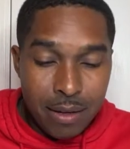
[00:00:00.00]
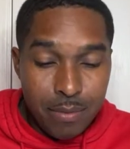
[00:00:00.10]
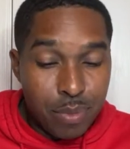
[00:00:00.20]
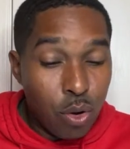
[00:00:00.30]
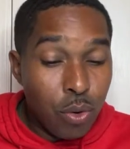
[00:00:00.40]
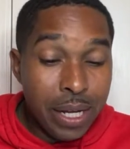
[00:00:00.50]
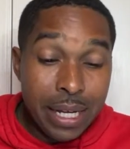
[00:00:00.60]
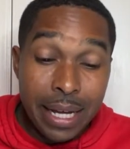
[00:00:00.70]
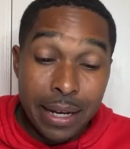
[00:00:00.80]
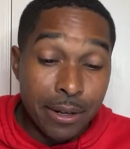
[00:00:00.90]
Bro, he
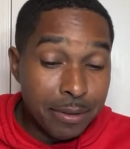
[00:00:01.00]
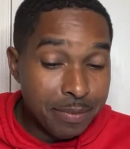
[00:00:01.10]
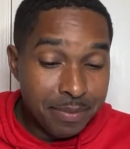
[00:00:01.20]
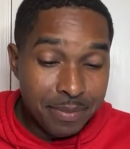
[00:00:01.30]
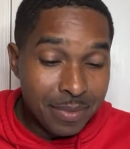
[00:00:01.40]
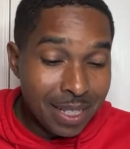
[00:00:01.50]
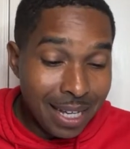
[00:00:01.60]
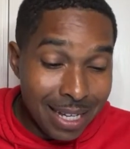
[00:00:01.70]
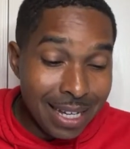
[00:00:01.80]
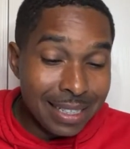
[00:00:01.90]
him.
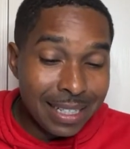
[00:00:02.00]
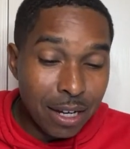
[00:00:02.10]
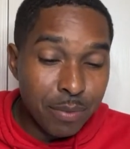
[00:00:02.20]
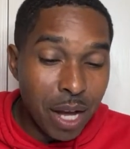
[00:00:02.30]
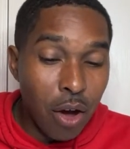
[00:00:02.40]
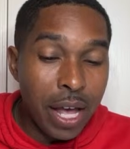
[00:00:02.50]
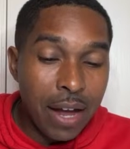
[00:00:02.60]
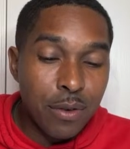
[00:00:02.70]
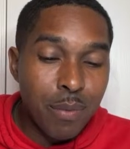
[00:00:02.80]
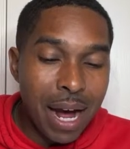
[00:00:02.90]
He is him, y'all.
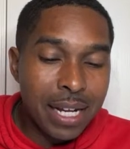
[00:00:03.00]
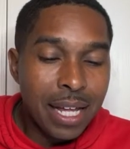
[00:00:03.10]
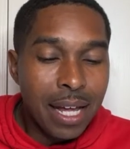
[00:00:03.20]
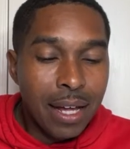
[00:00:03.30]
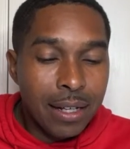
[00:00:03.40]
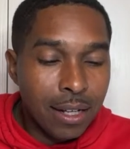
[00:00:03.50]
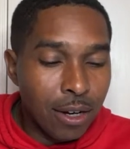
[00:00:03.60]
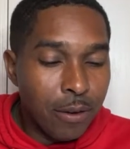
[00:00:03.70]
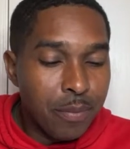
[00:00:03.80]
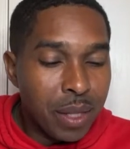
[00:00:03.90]
Everybody,
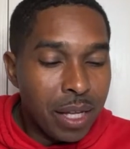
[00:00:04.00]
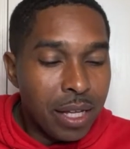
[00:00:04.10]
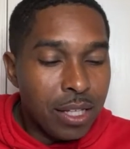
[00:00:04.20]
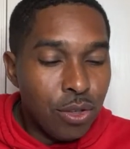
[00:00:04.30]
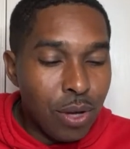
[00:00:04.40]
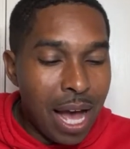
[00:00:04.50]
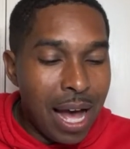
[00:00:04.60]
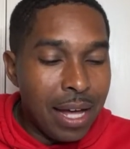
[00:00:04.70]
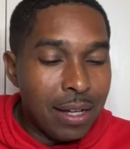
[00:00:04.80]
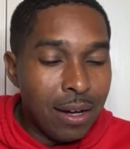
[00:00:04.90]
look, you
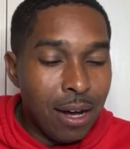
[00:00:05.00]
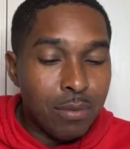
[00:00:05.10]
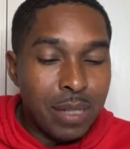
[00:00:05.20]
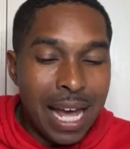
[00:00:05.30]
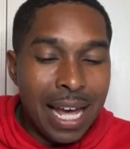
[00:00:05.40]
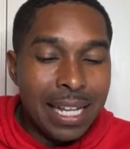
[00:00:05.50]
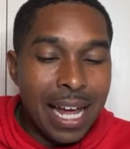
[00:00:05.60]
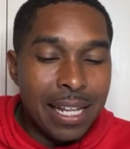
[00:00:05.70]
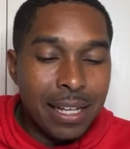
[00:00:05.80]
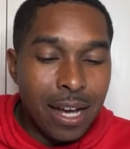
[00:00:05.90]
got Dan
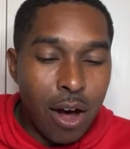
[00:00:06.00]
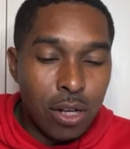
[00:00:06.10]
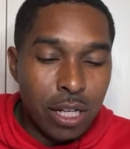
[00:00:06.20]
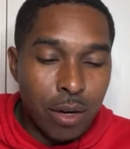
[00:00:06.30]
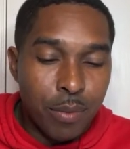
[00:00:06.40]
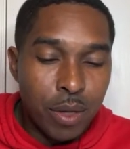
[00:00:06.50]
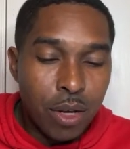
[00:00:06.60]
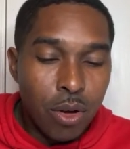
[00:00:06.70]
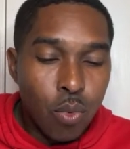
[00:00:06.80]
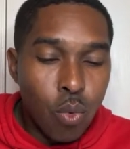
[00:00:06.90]
Lanning call him
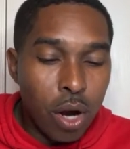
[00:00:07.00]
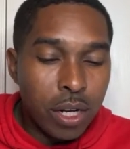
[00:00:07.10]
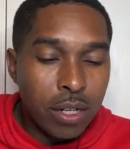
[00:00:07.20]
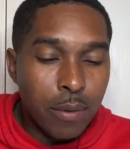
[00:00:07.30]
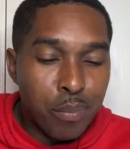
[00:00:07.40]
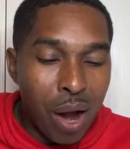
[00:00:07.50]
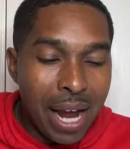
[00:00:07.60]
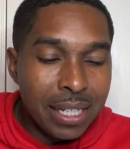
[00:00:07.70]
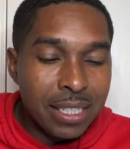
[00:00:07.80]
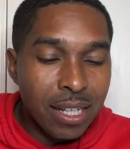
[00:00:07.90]
one of the
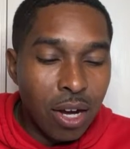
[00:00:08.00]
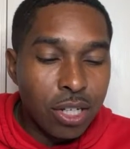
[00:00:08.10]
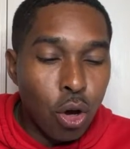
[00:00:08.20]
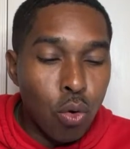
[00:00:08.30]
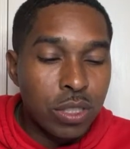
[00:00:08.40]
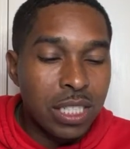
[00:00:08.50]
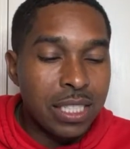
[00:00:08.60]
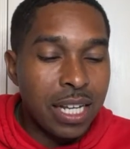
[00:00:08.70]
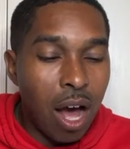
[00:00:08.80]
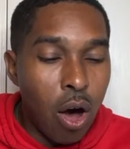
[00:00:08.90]
brightest young coaches
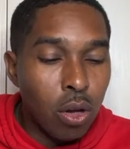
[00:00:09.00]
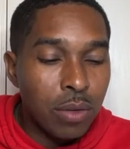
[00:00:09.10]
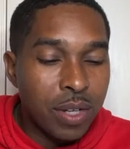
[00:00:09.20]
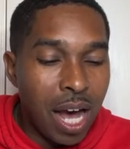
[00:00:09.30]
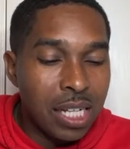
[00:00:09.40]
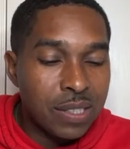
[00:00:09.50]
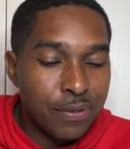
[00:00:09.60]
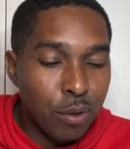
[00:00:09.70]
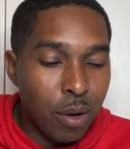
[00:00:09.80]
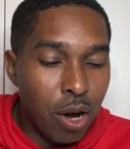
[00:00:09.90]
in all of college
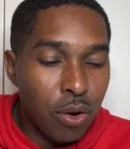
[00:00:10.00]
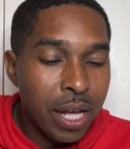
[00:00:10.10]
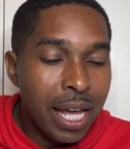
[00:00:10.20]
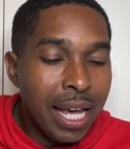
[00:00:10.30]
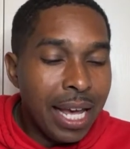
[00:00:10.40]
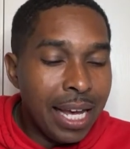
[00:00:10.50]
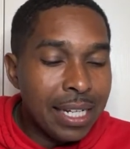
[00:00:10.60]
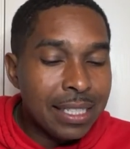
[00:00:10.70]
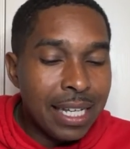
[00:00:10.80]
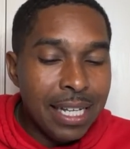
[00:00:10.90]
football. It
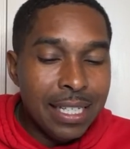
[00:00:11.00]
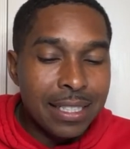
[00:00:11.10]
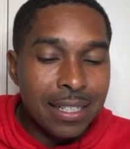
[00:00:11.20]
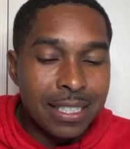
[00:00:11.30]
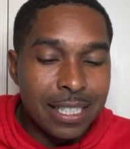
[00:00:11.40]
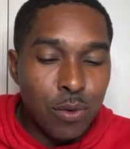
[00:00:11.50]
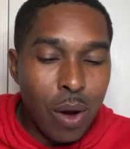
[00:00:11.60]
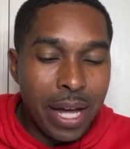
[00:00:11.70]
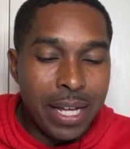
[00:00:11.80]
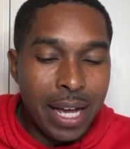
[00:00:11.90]
is easy to see
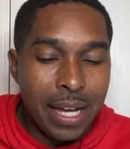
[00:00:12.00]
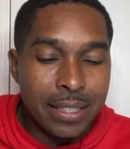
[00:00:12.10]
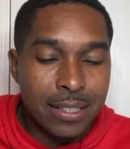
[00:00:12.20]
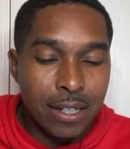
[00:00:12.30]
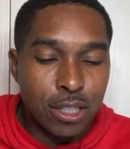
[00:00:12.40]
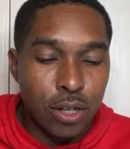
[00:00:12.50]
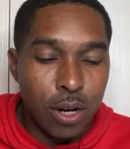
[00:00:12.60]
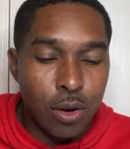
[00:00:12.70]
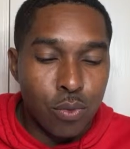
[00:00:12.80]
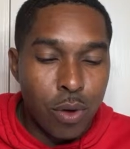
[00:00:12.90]
why he has such
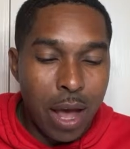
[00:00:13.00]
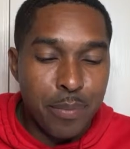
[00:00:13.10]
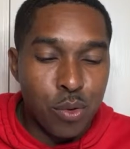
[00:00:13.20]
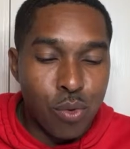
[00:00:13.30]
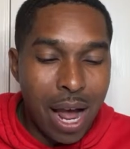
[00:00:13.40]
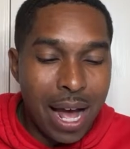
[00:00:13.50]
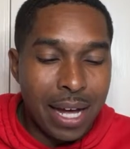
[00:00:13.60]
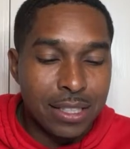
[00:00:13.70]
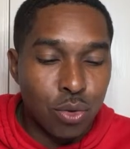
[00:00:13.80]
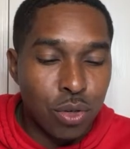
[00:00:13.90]
a rapid
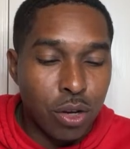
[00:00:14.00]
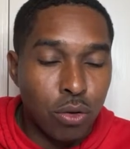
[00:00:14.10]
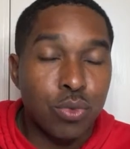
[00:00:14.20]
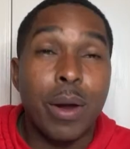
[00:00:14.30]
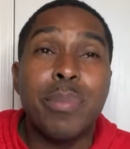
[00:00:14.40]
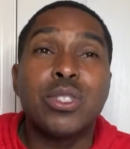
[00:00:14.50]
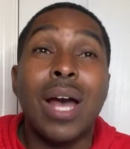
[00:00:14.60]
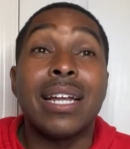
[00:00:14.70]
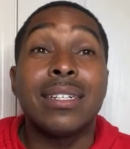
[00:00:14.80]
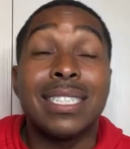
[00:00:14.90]
rise through the coaching rank. But you
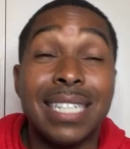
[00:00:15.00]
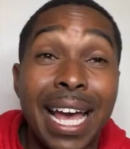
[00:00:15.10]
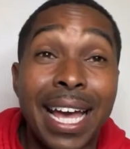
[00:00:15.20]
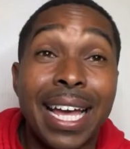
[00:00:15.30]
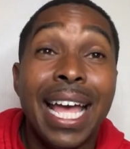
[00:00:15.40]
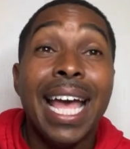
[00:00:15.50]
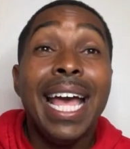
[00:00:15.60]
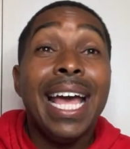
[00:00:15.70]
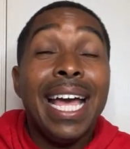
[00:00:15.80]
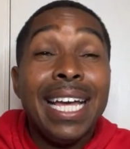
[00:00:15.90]
got to understand,
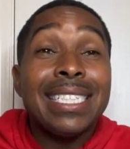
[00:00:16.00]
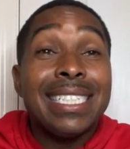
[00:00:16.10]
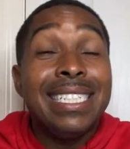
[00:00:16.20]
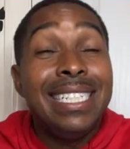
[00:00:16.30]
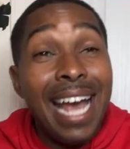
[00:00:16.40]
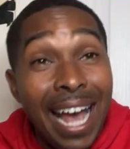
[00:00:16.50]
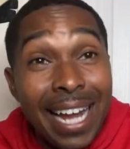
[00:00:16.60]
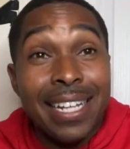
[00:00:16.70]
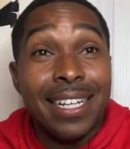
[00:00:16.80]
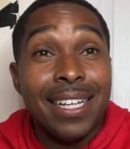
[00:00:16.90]
his
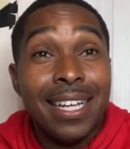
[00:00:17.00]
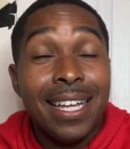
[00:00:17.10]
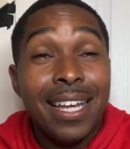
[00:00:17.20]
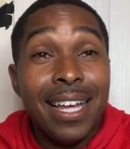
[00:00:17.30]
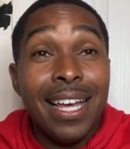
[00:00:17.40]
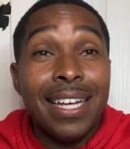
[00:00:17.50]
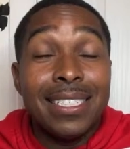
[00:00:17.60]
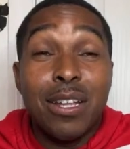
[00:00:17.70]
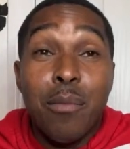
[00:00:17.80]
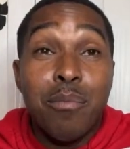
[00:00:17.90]
daddy is
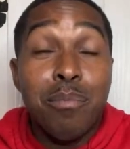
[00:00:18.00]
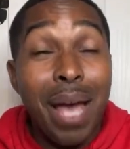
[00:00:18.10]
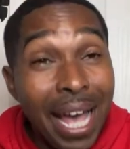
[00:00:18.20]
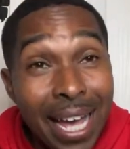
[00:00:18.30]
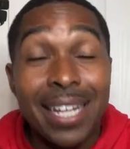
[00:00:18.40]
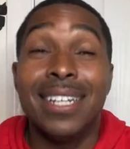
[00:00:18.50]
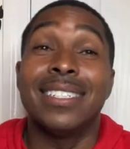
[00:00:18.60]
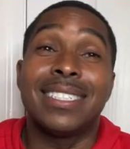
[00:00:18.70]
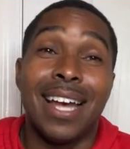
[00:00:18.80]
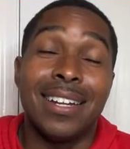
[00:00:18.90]
the man in the
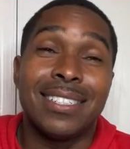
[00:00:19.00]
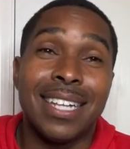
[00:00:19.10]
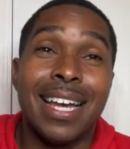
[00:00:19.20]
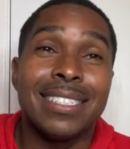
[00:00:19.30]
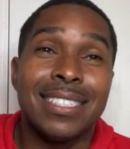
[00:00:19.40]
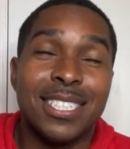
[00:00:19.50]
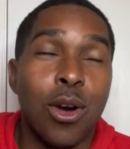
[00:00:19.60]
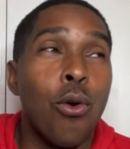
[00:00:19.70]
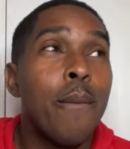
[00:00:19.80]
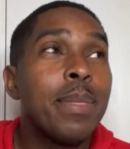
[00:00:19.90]
state of Texas.
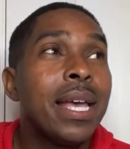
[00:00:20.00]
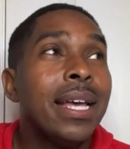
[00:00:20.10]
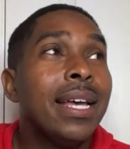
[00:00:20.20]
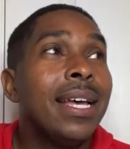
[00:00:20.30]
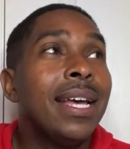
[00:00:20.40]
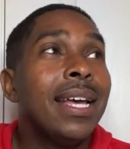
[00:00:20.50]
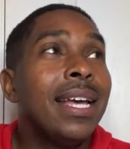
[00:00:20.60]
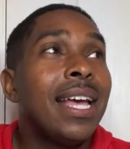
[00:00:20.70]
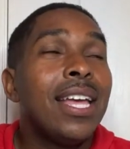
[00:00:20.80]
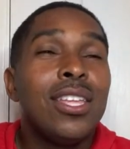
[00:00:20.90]
So
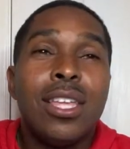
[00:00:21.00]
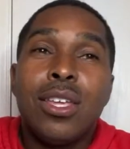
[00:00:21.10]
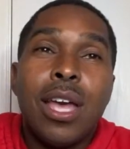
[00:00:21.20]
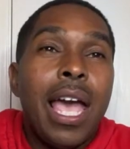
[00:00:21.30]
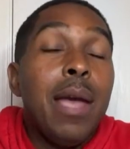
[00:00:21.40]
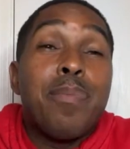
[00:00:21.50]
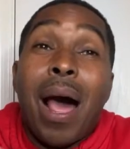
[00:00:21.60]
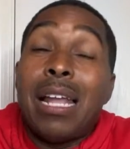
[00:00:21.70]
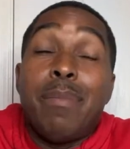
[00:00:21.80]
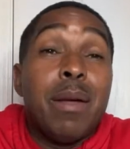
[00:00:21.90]
he
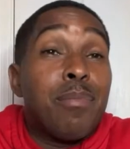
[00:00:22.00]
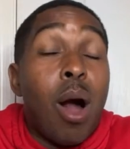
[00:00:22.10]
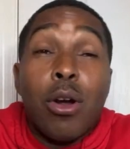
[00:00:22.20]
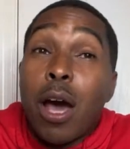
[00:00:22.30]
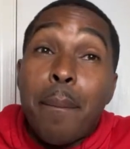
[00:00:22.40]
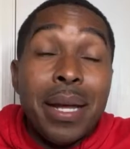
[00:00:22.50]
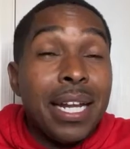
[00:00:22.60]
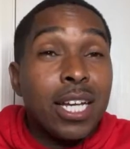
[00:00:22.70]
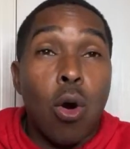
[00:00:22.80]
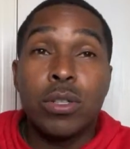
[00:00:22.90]
probably been brought up in
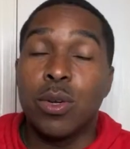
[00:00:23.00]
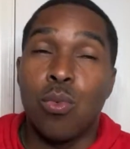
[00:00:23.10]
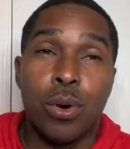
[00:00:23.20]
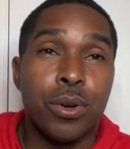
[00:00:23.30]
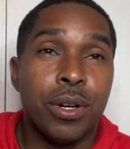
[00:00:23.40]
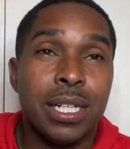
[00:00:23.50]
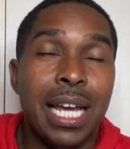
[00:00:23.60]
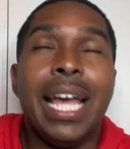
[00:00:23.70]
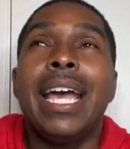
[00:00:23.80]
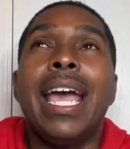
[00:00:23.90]
the coaching world.
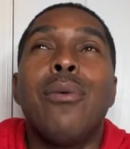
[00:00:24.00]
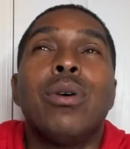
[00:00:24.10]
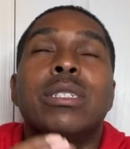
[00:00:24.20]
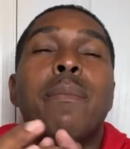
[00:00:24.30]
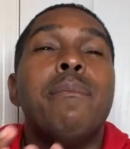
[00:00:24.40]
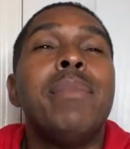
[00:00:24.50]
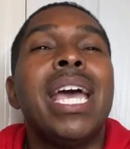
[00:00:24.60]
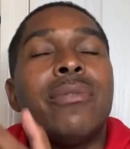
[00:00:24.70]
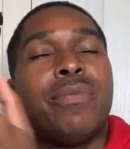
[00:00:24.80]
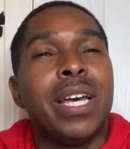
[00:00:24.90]
It was
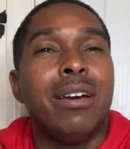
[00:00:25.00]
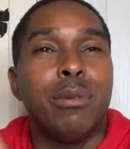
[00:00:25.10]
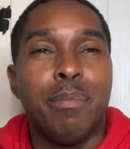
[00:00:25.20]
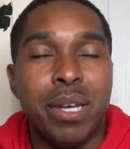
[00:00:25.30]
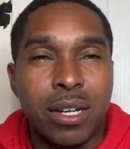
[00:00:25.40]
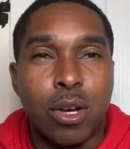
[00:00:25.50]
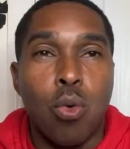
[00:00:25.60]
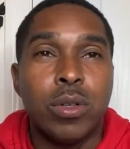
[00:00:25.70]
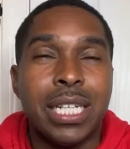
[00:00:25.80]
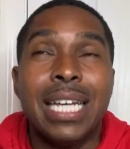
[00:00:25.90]
meant for him to be a
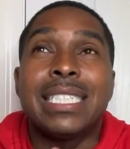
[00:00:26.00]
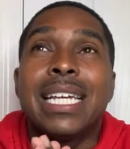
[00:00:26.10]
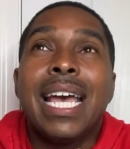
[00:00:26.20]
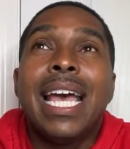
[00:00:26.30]
coach. It's